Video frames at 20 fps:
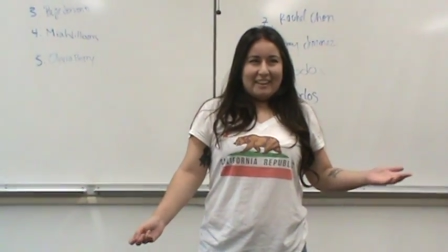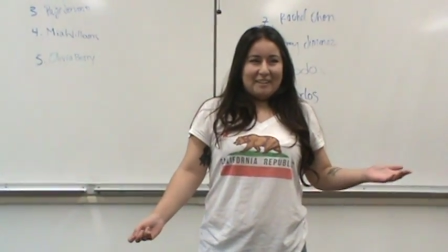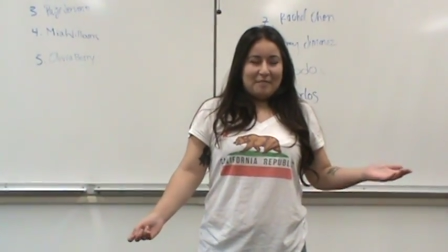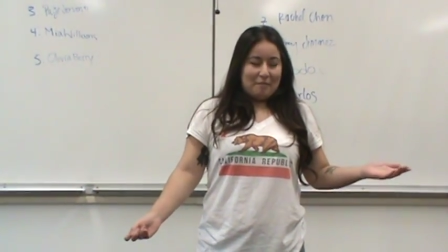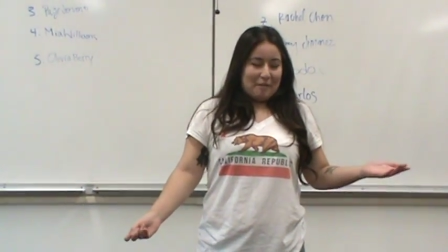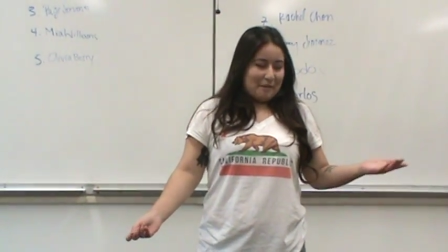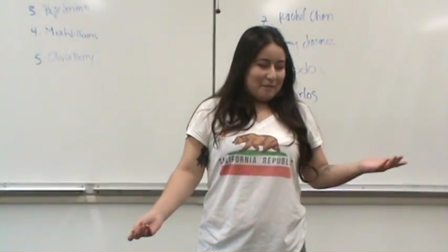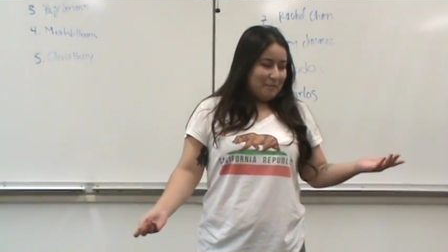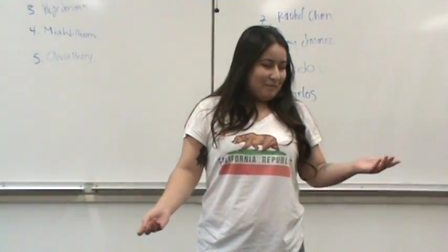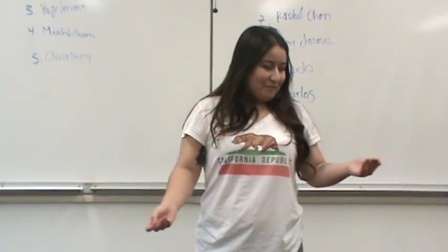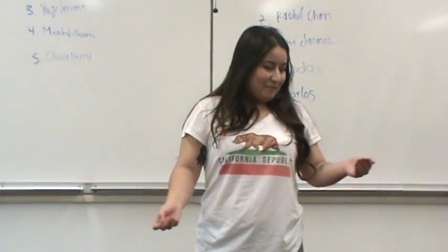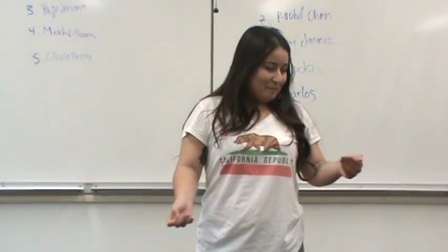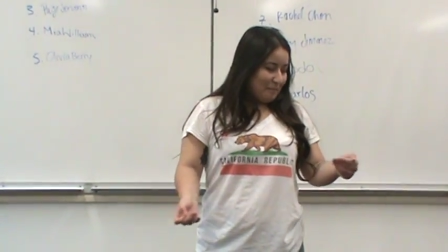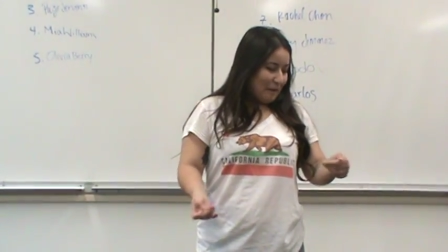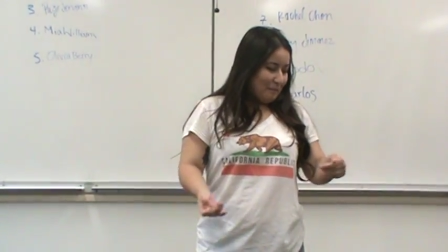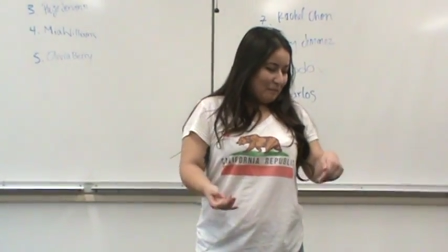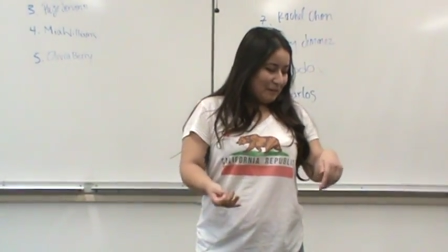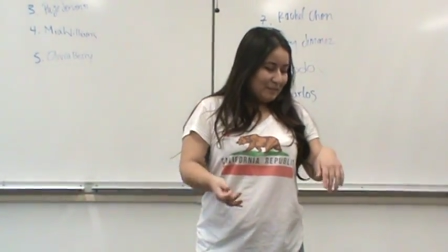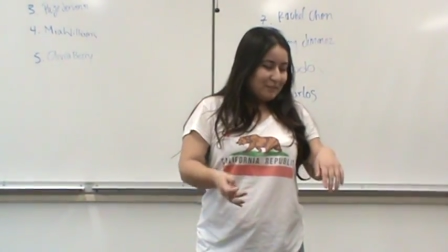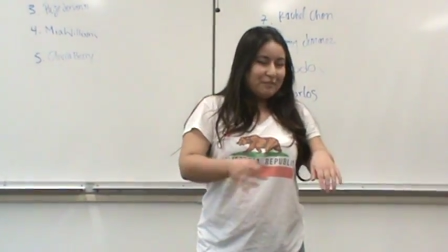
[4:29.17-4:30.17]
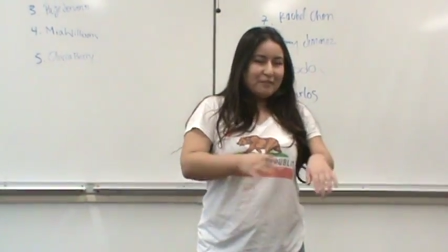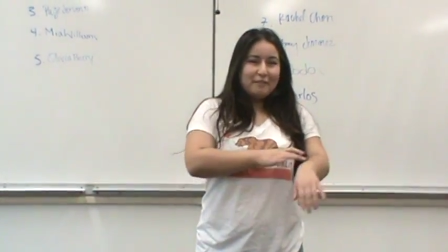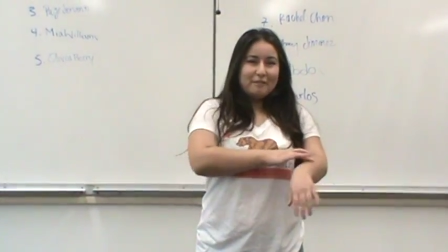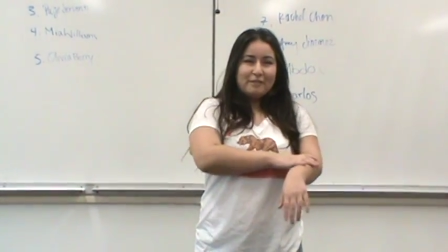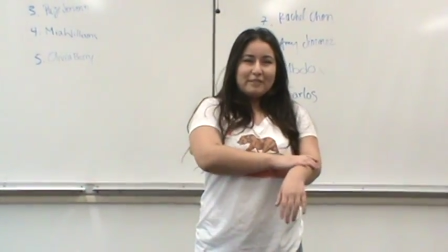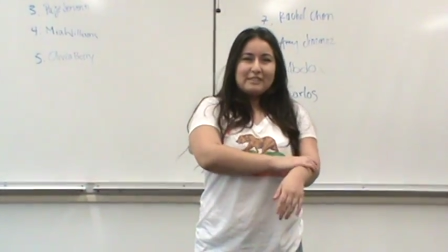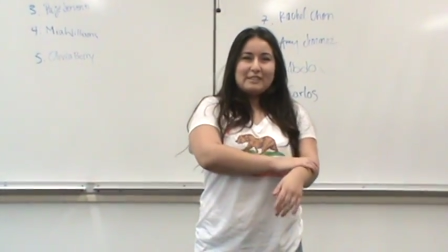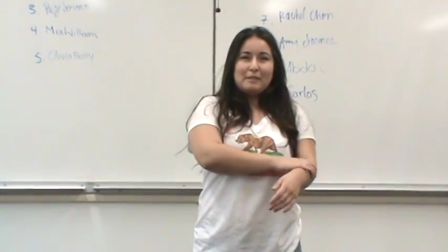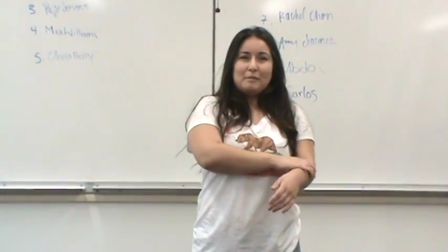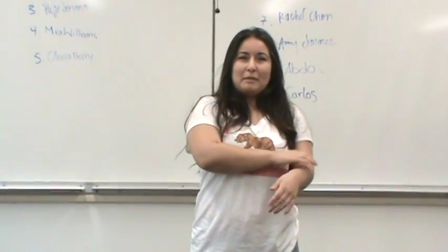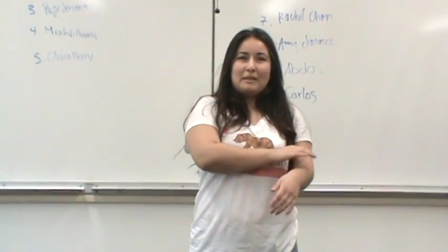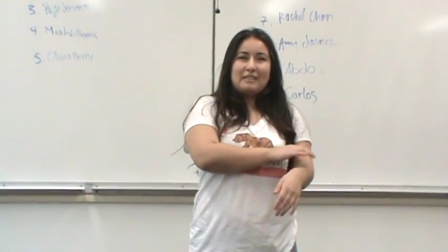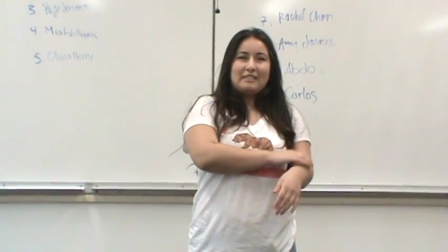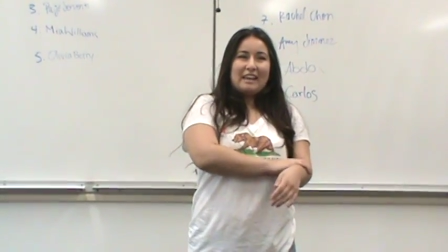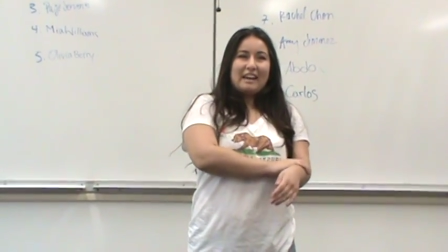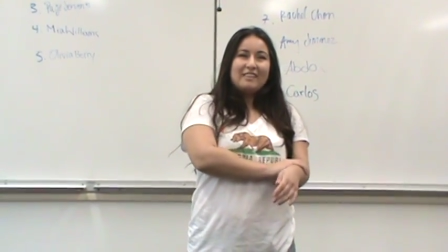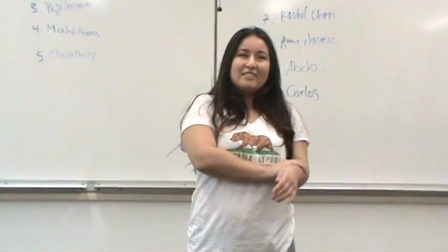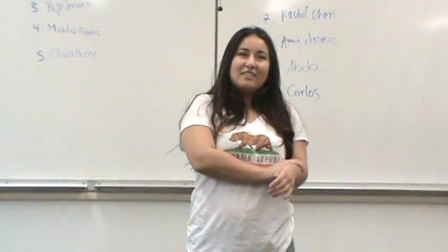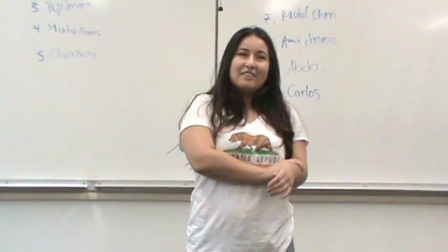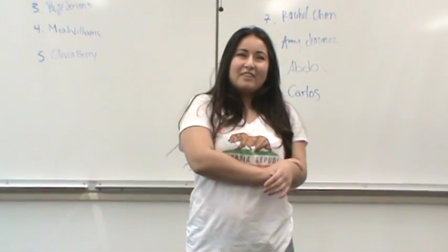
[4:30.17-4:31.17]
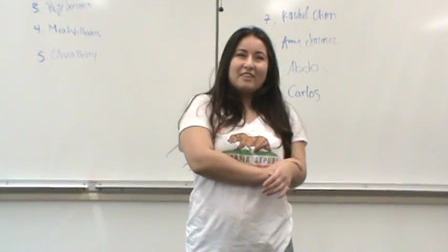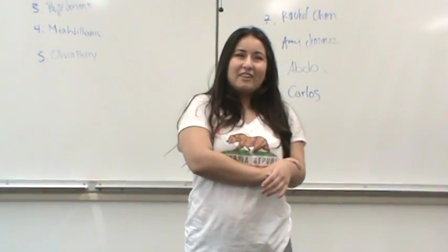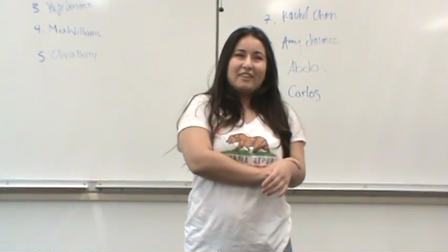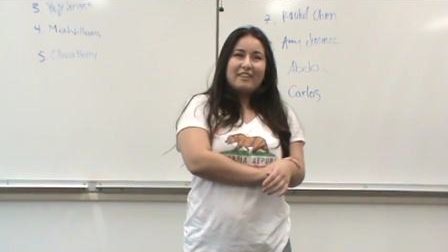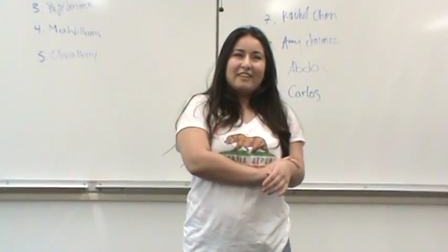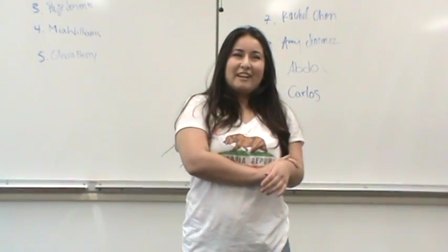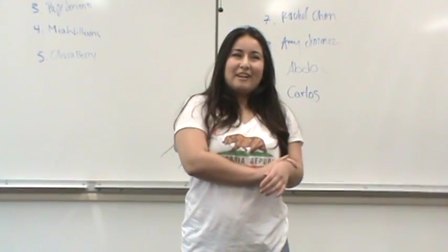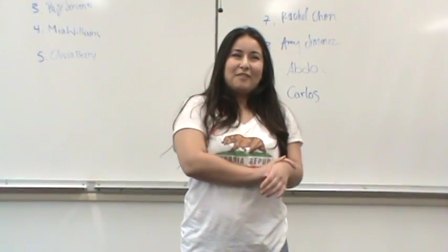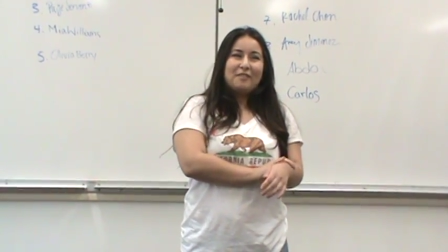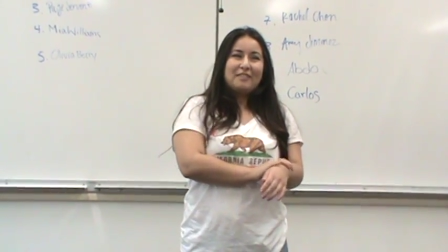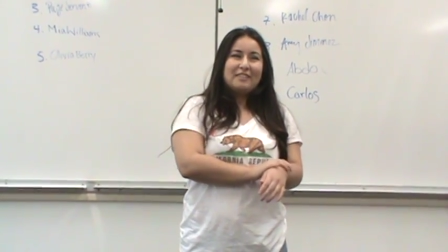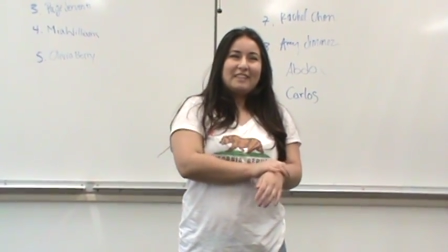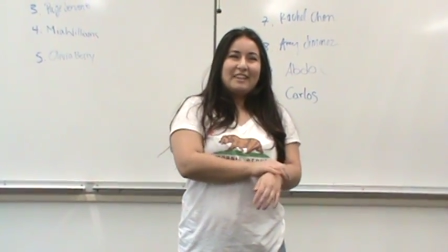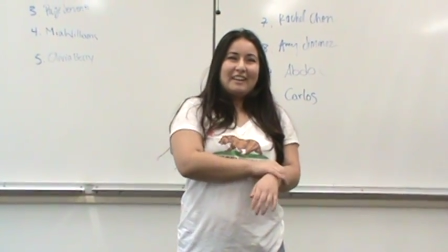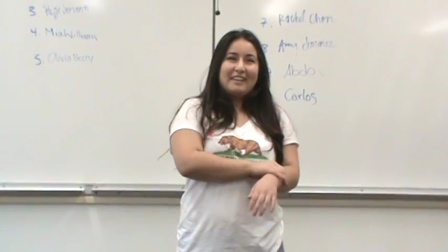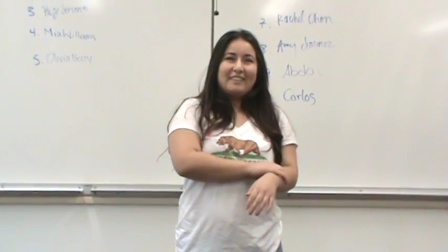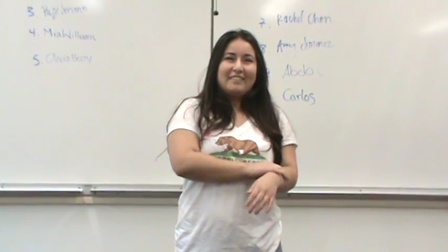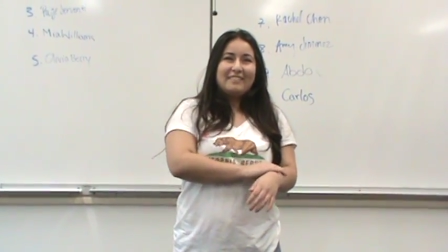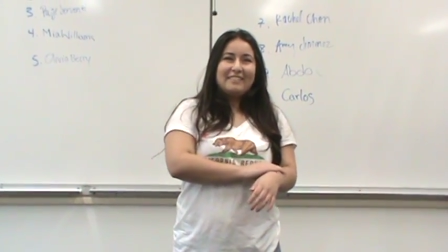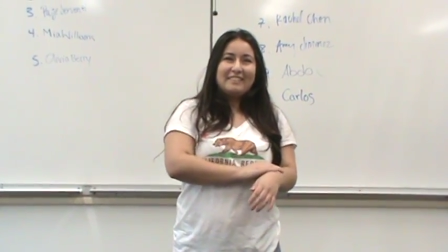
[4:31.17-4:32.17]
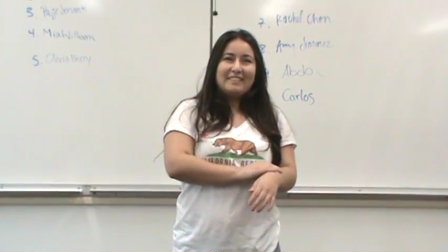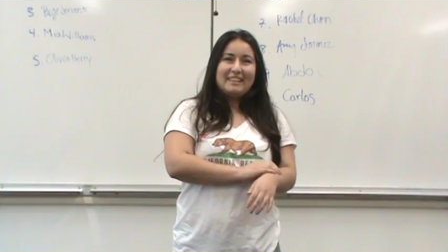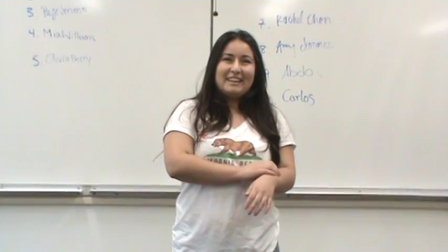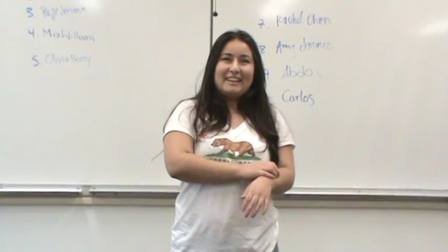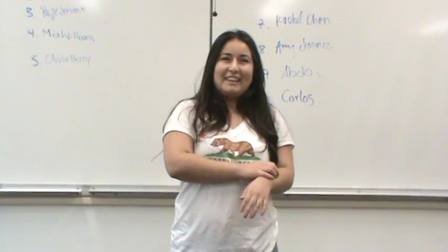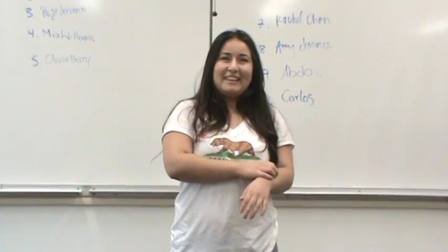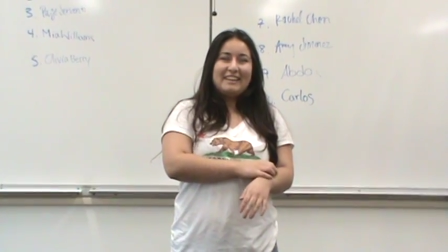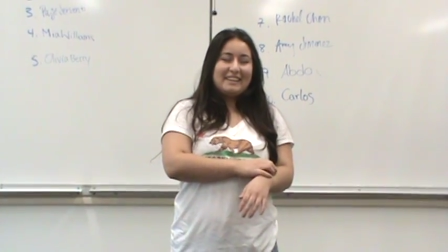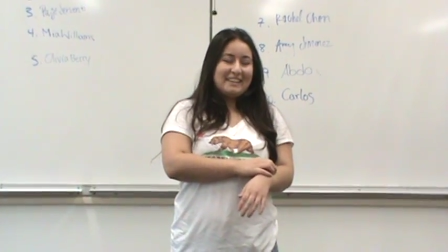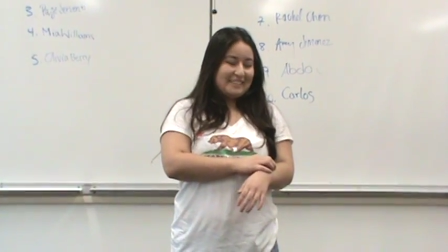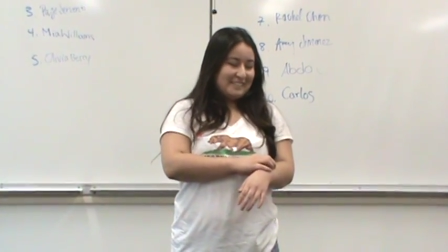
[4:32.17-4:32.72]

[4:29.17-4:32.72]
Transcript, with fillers: my, my best friend feels something land on her, and we're like, the heck?